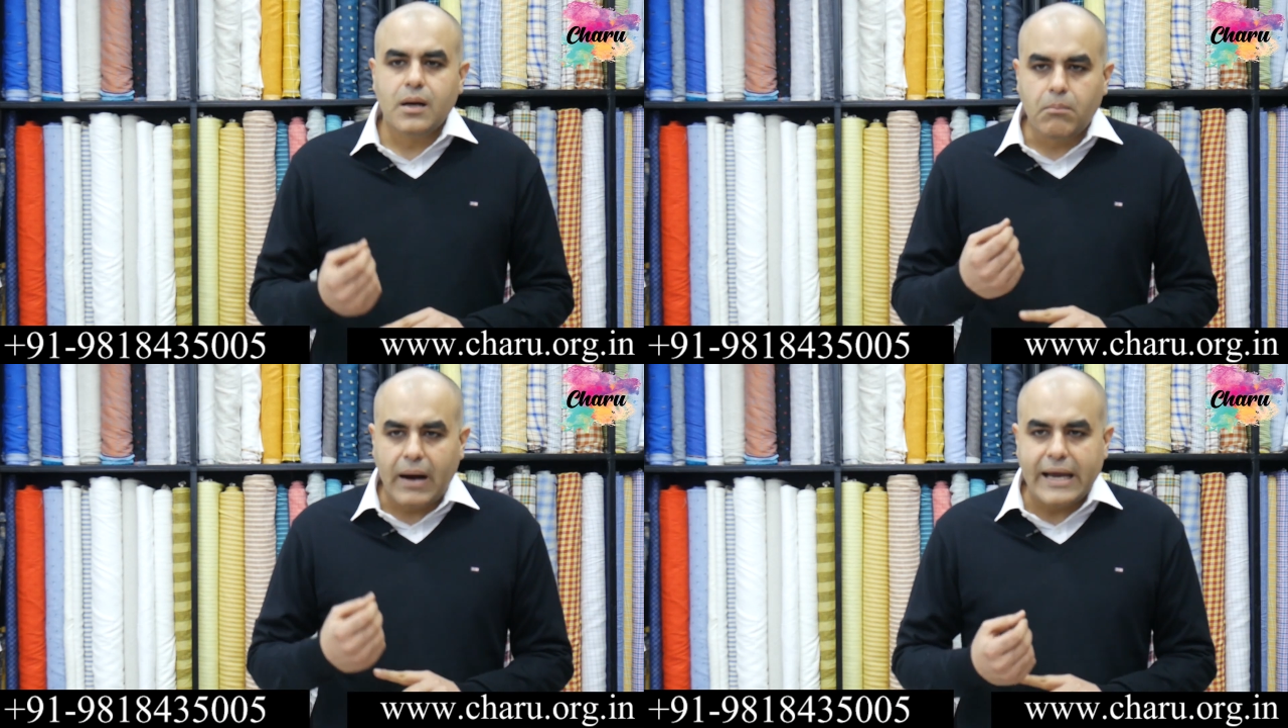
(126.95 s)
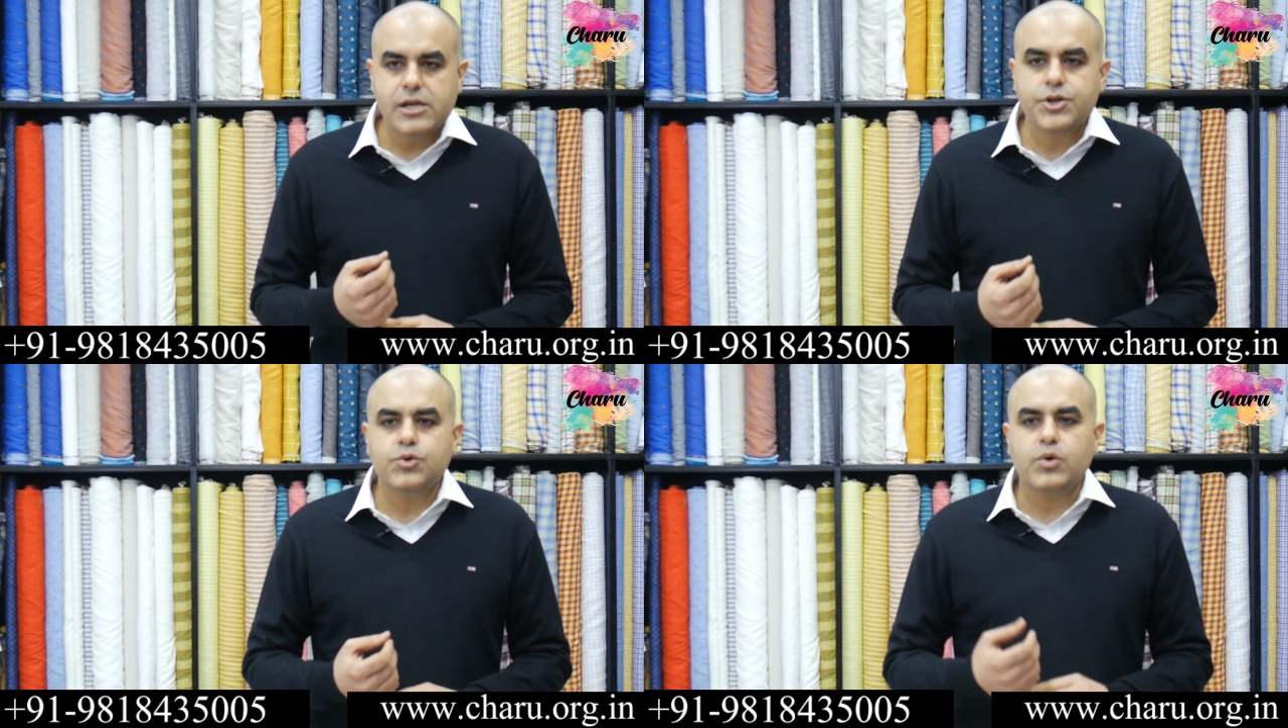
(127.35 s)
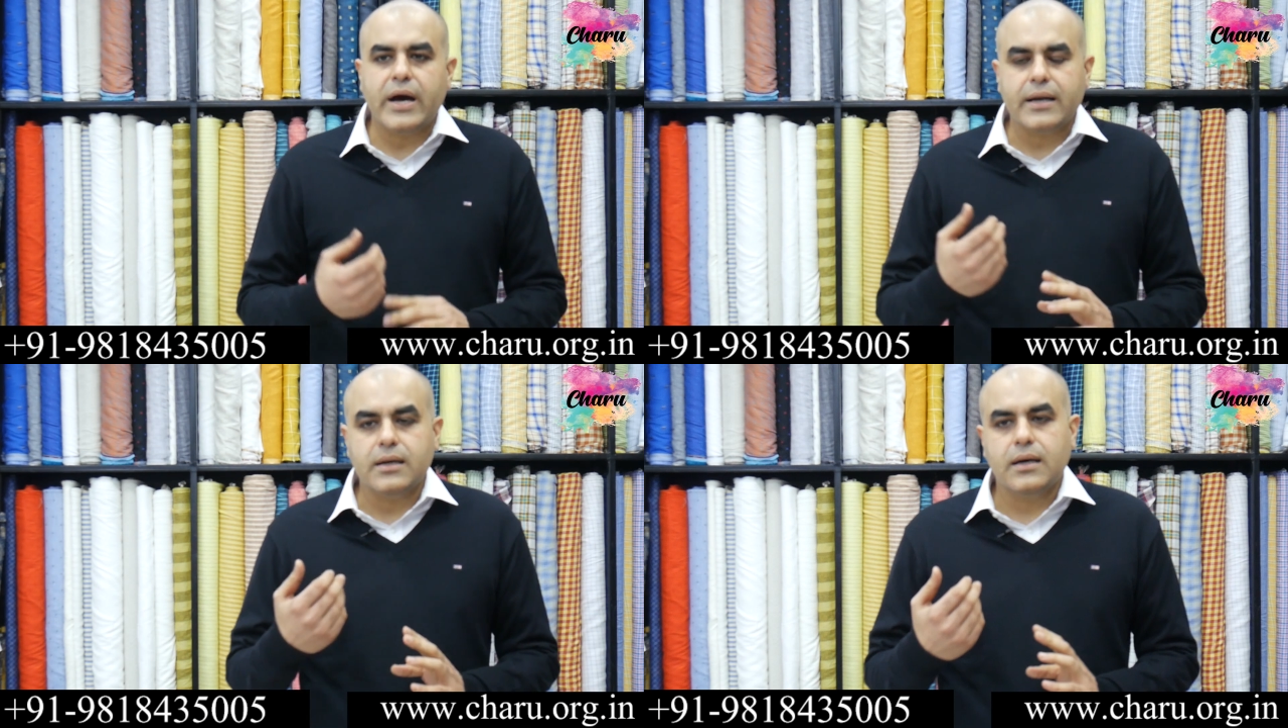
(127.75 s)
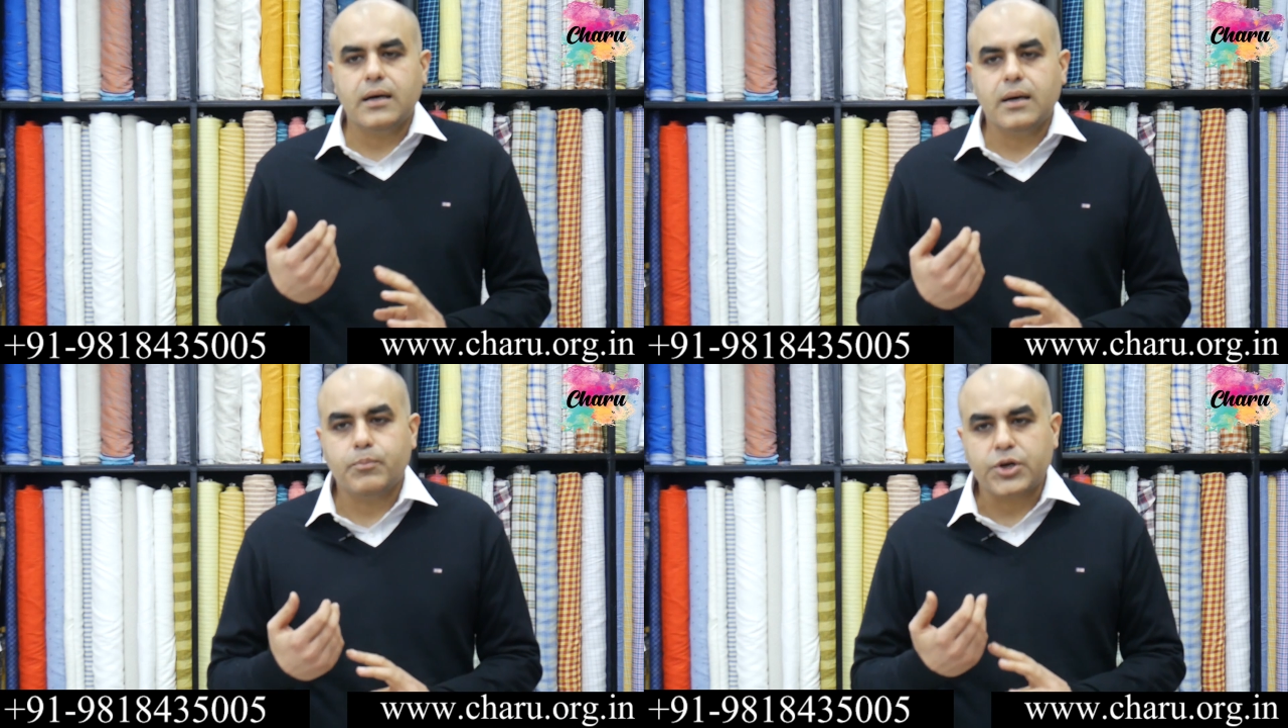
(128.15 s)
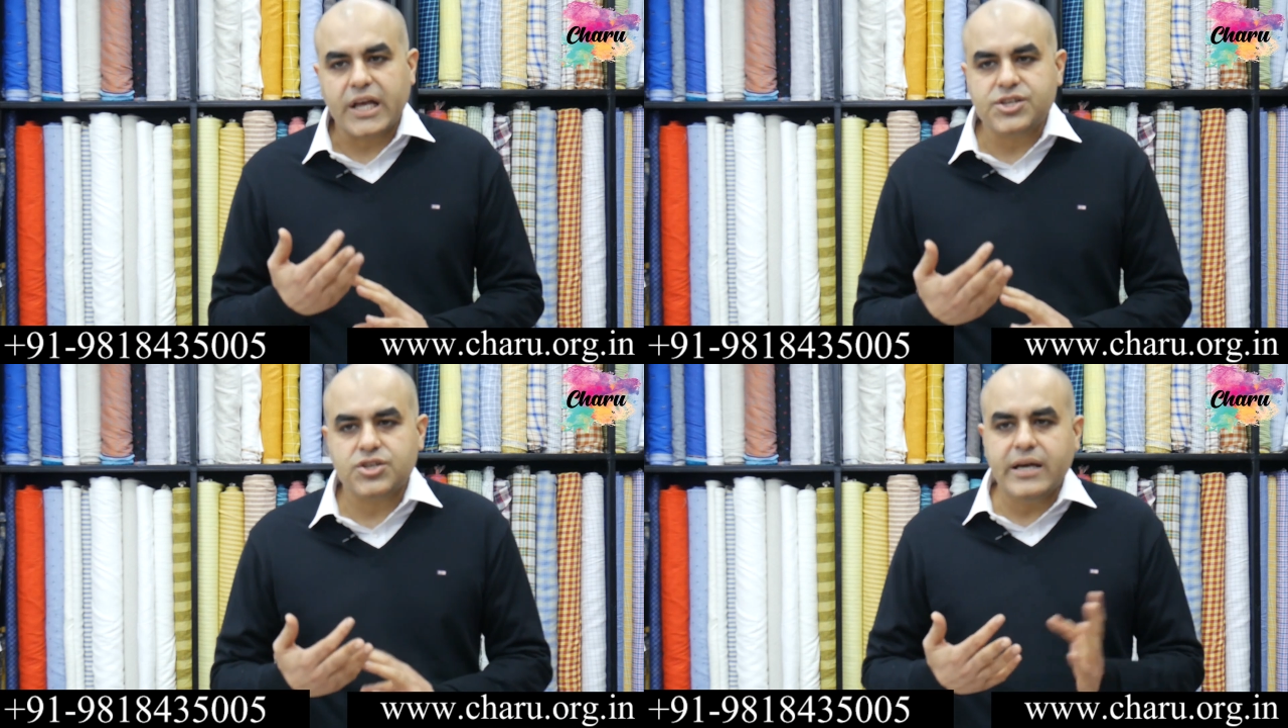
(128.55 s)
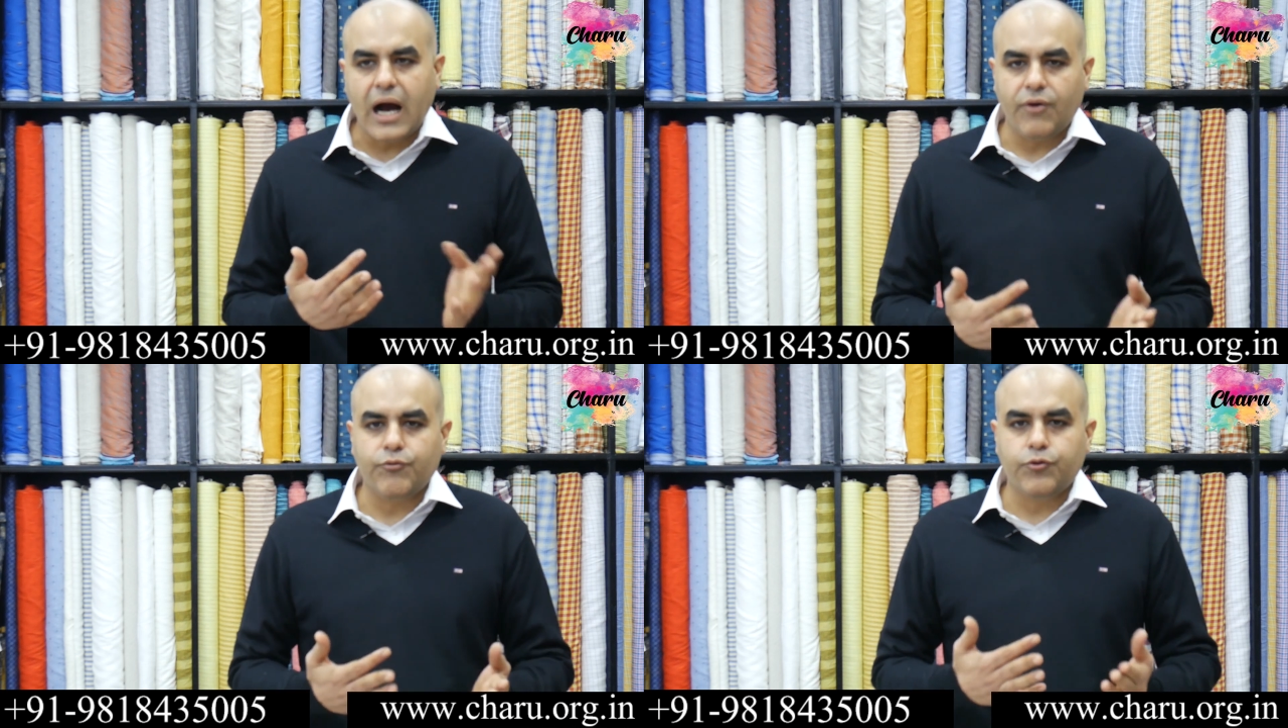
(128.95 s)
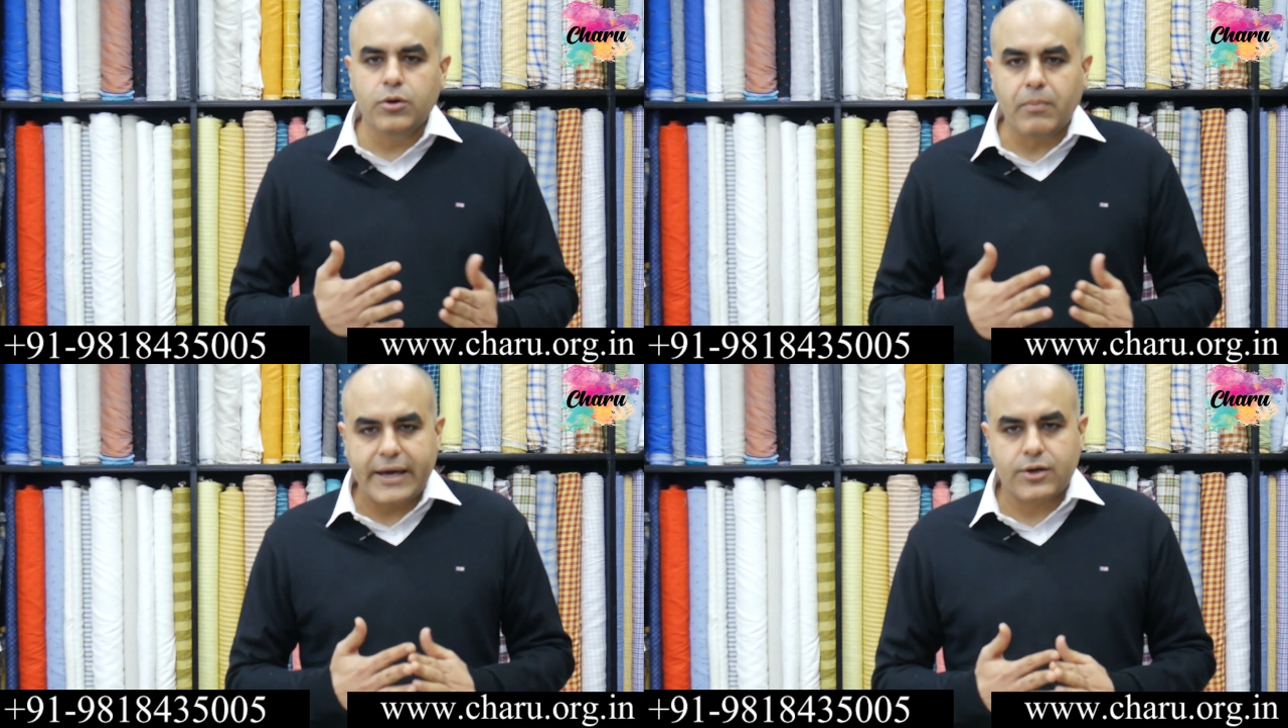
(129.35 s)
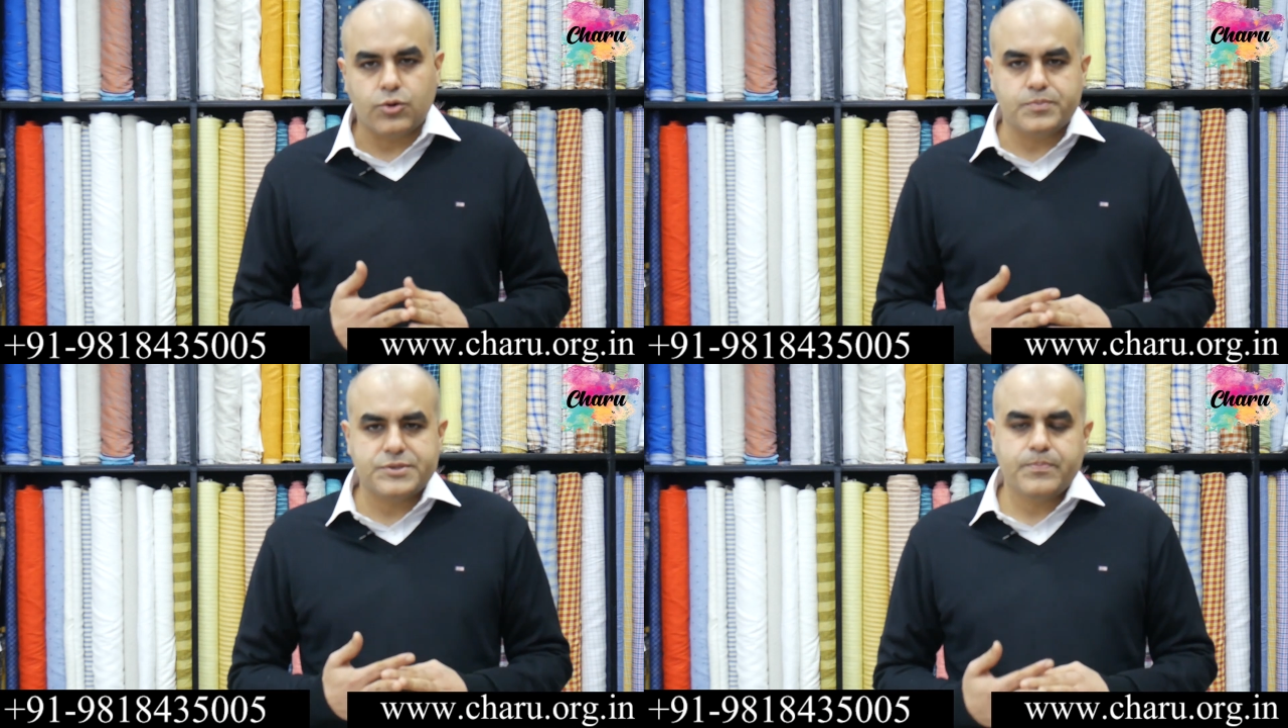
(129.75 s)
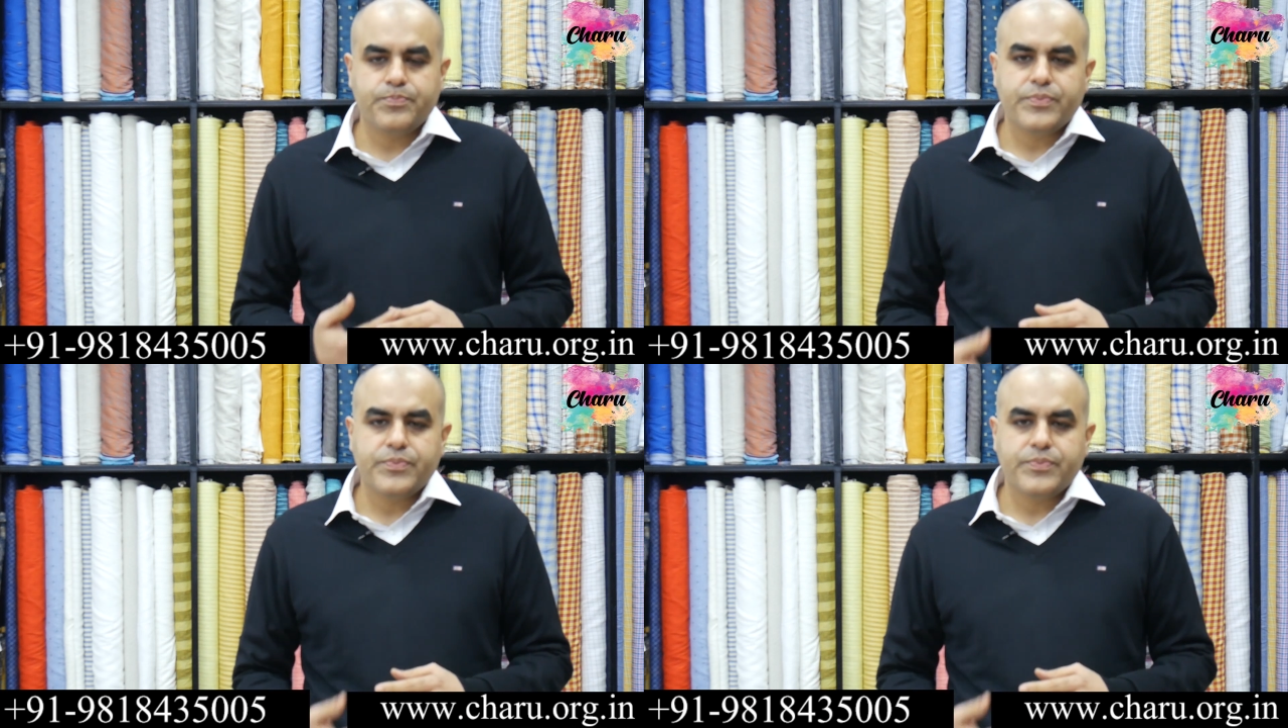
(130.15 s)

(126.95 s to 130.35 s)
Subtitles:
mildew, and potentially harmful microbes.